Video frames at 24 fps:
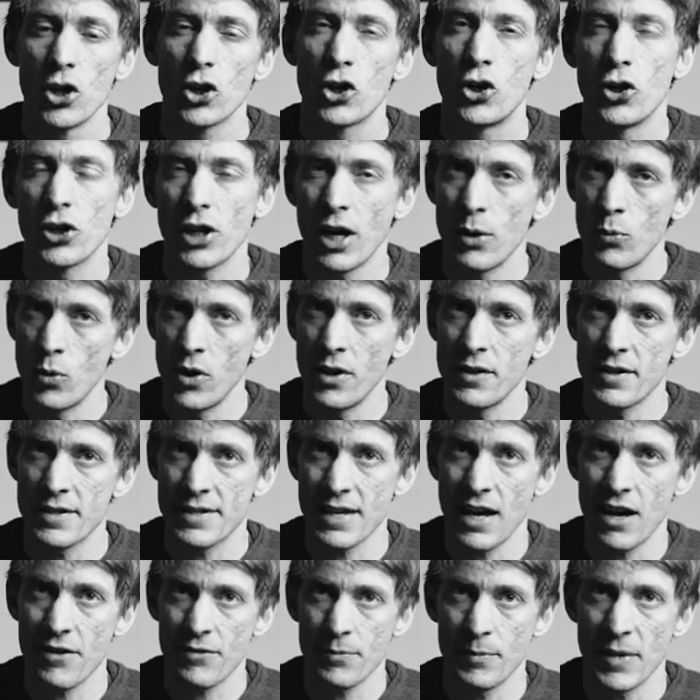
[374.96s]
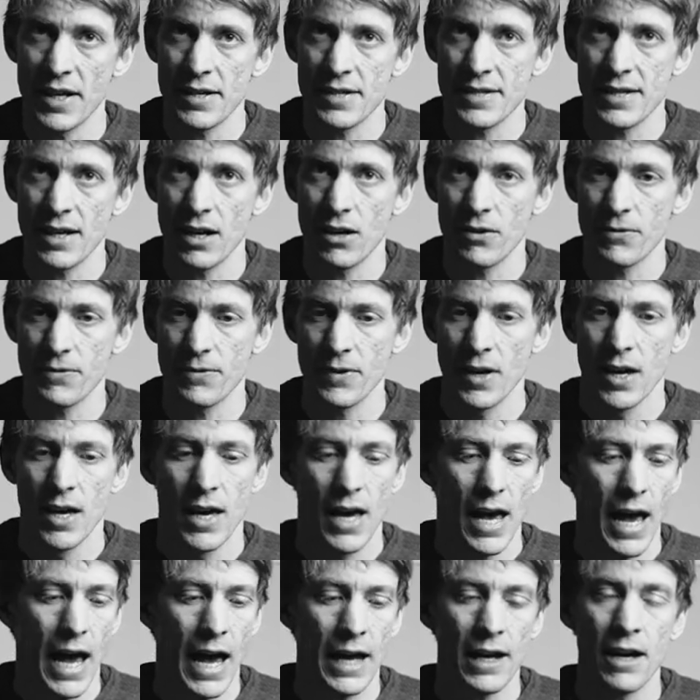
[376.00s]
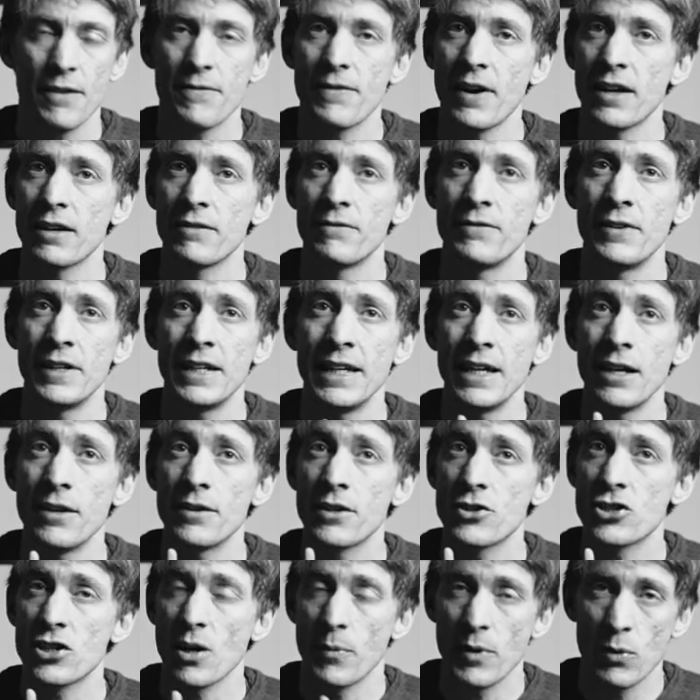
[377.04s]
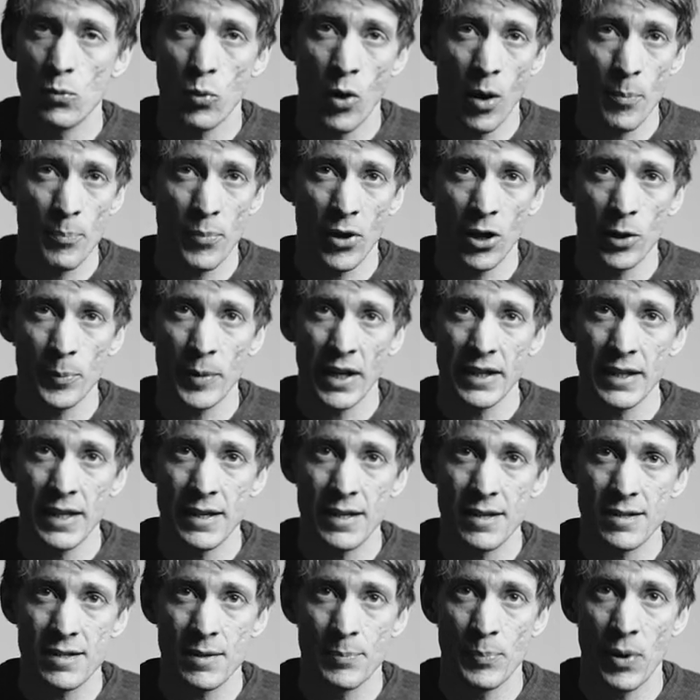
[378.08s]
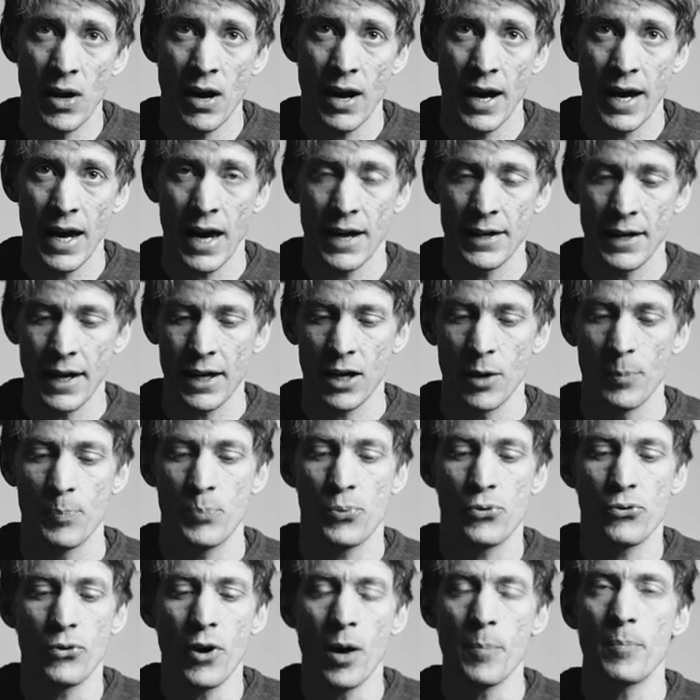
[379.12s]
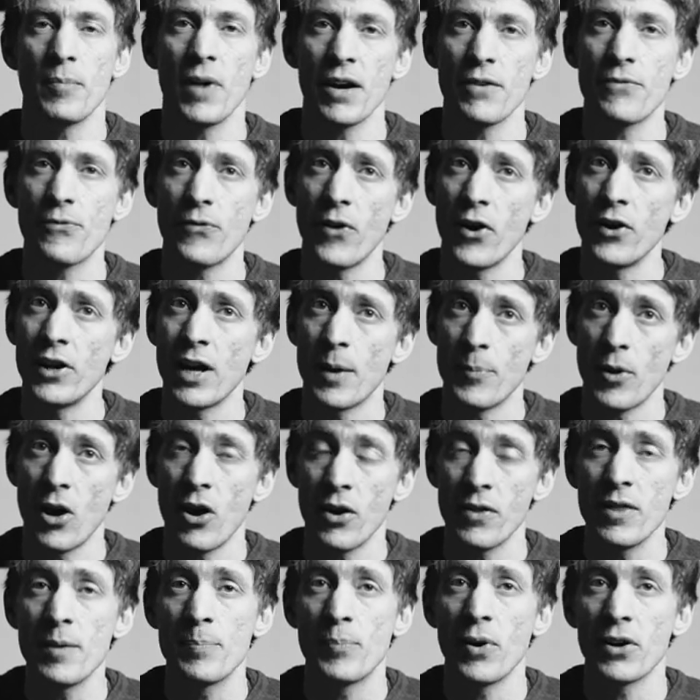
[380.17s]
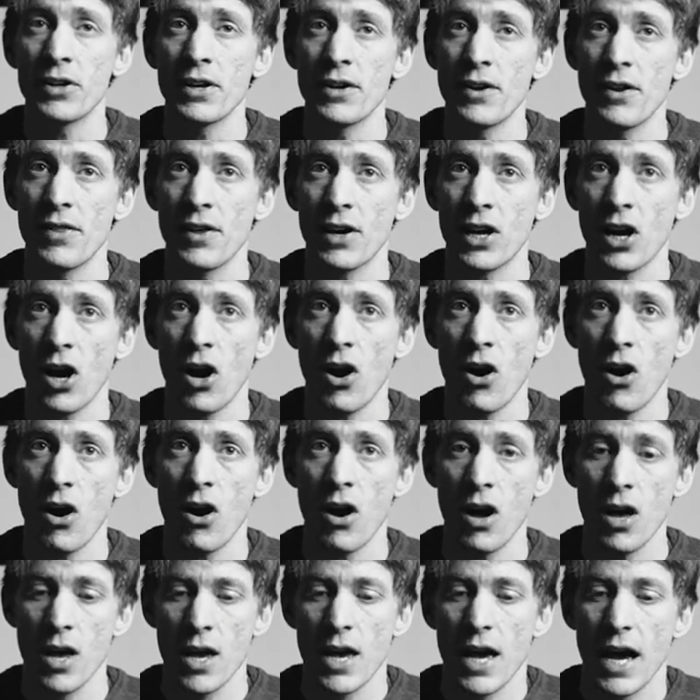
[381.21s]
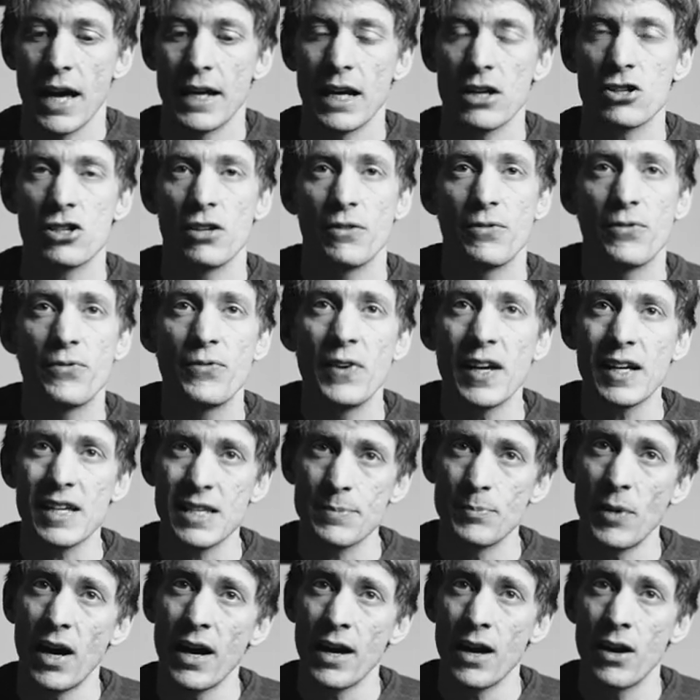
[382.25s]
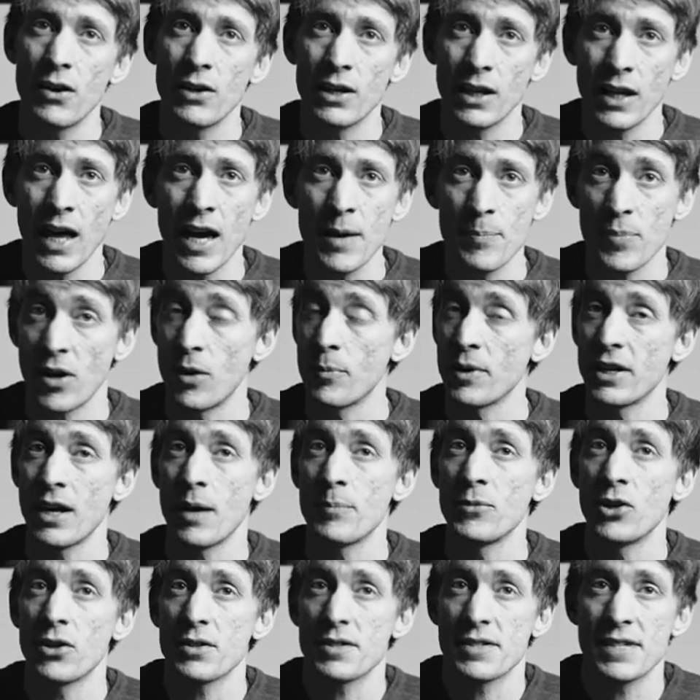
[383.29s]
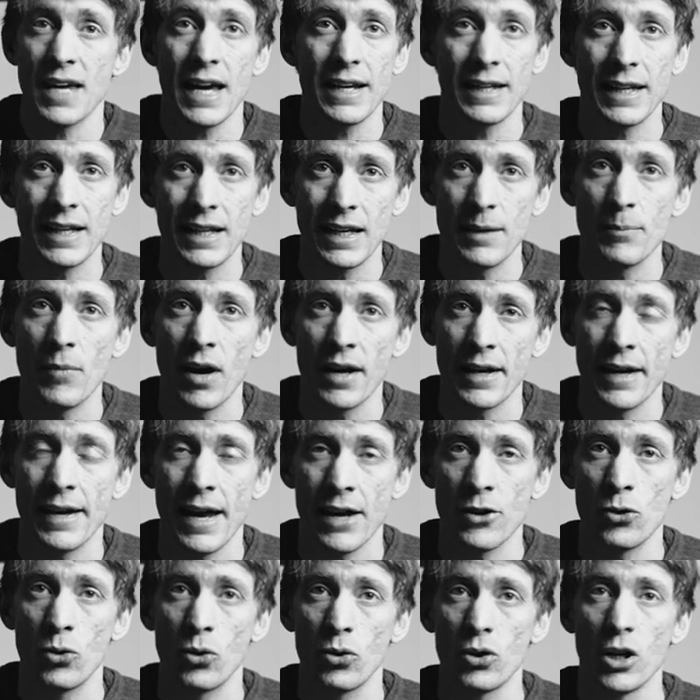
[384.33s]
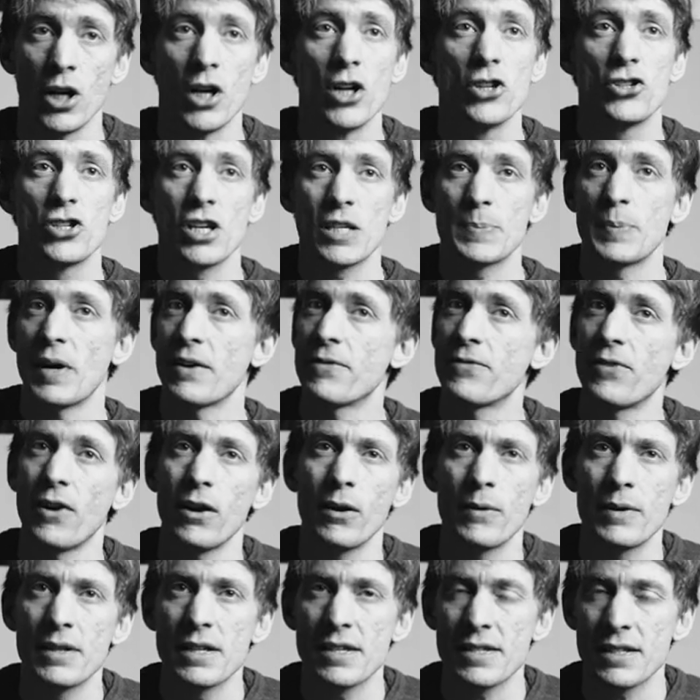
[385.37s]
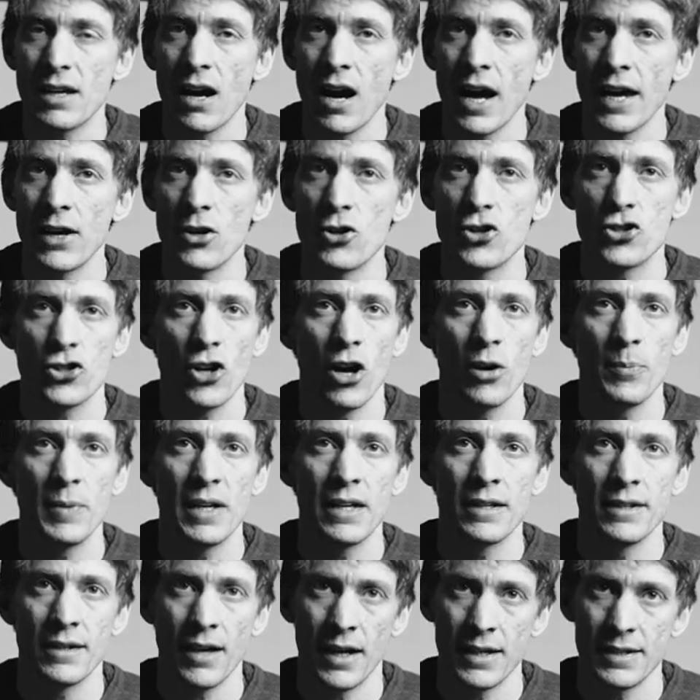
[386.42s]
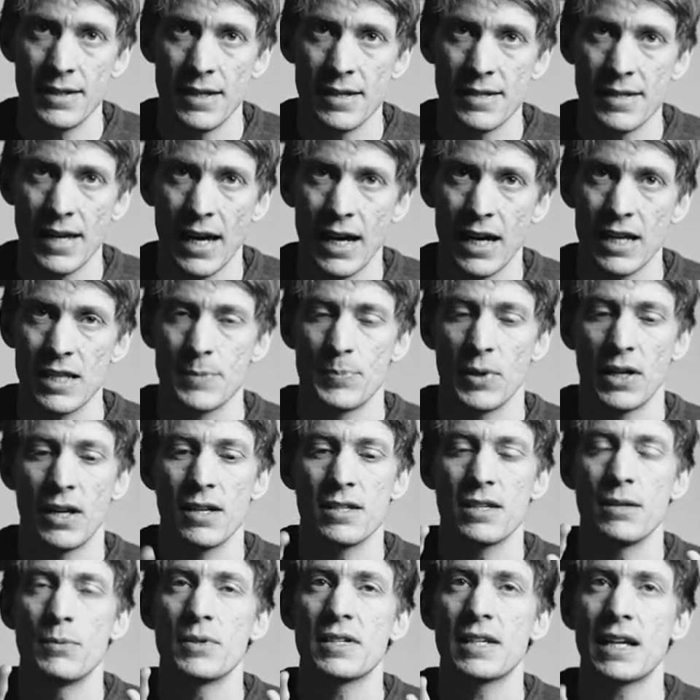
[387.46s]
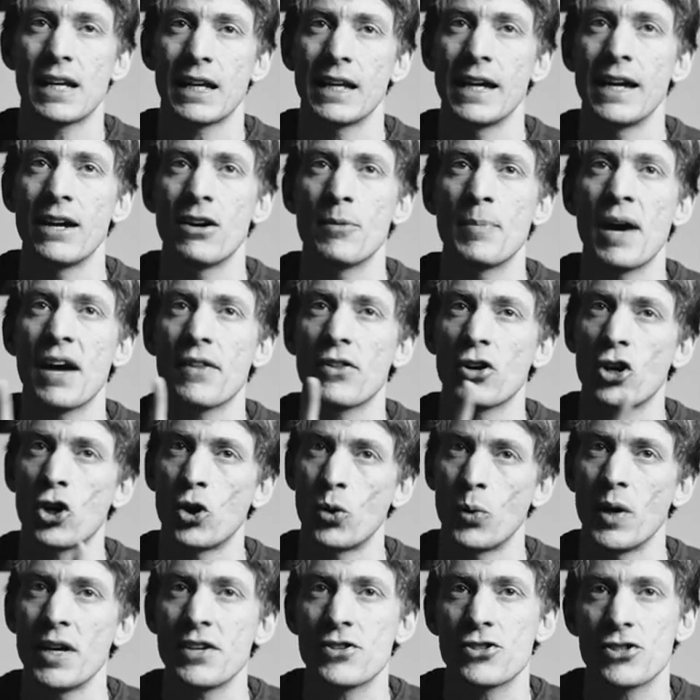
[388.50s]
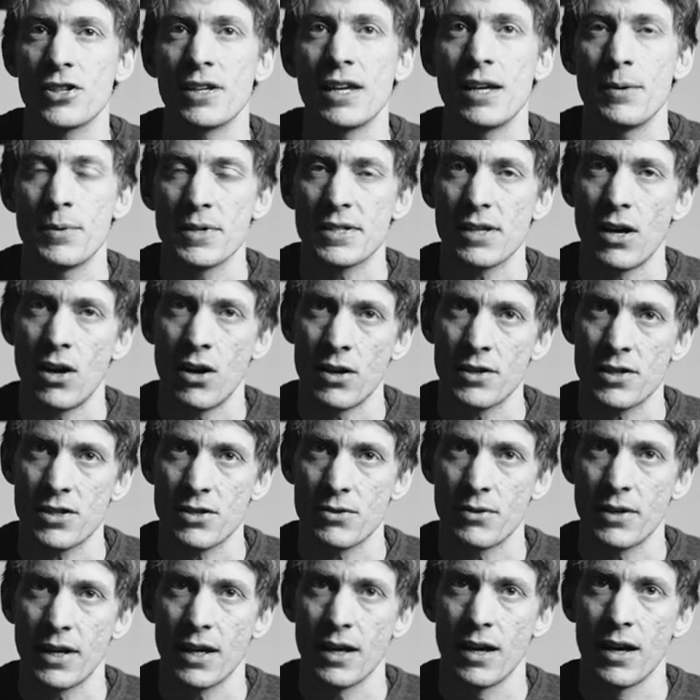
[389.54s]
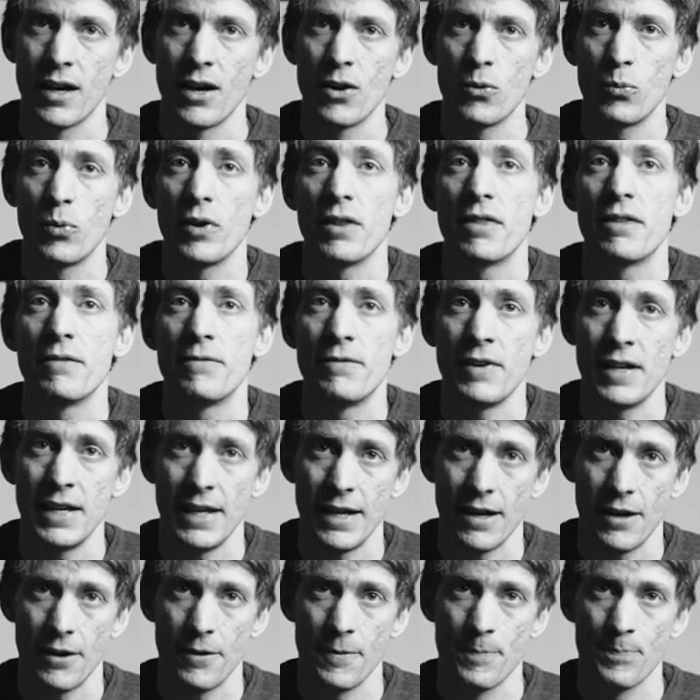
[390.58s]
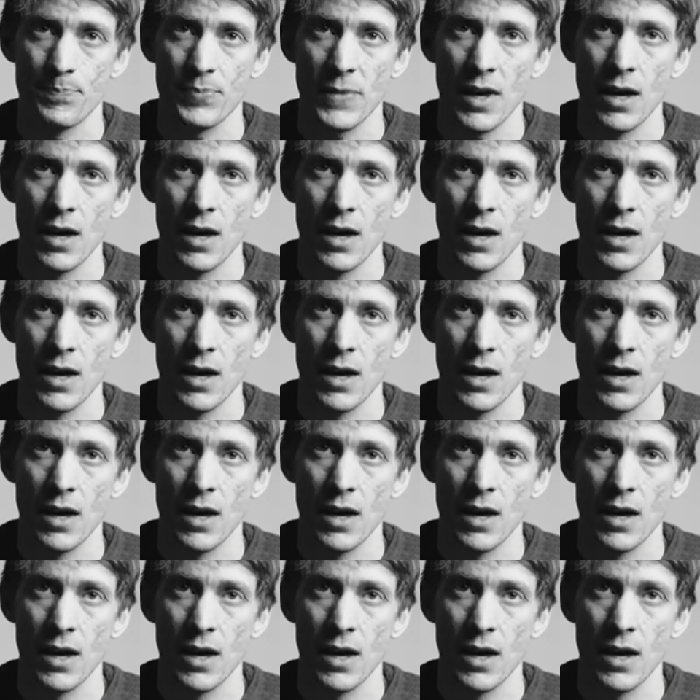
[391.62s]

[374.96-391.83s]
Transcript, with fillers: could I work this out for myself? And I found a video that showed me what bulb I needed to buy, and I could prop my phone up on the bonnet of the car and actually fix my own light bulb. And I'm not technically minded at all, just by following this guy who showed me in ninety seconds, because he was clear about the question he was answering with the video.